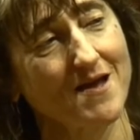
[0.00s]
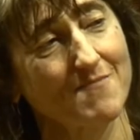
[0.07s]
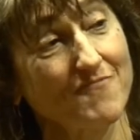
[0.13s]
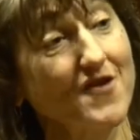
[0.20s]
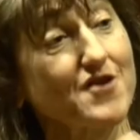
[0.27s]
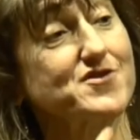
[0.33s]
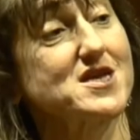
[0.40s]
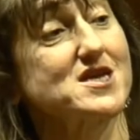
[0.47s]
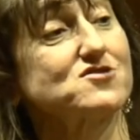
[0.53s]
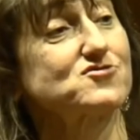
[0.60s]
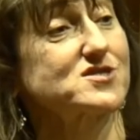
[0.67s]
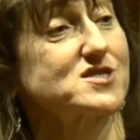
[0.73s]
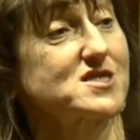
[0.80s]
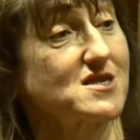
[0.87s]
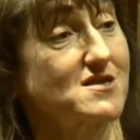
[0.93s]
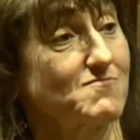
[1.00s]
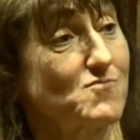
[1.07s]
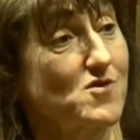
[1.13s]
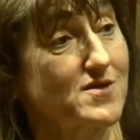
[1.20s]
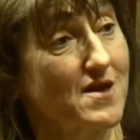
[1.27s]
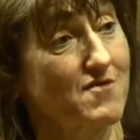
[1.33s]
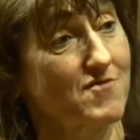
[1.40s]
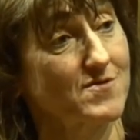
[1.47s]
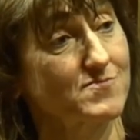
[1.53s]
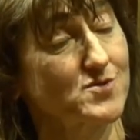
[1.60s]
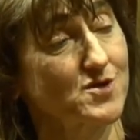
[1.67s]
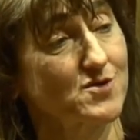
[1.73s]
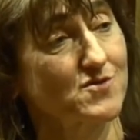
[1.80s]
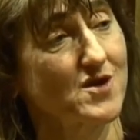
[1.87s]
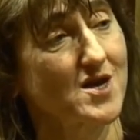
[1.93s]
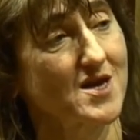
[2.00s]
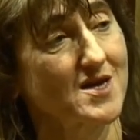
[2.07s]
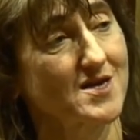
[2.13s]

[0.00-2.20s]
am very interested in what they're up to,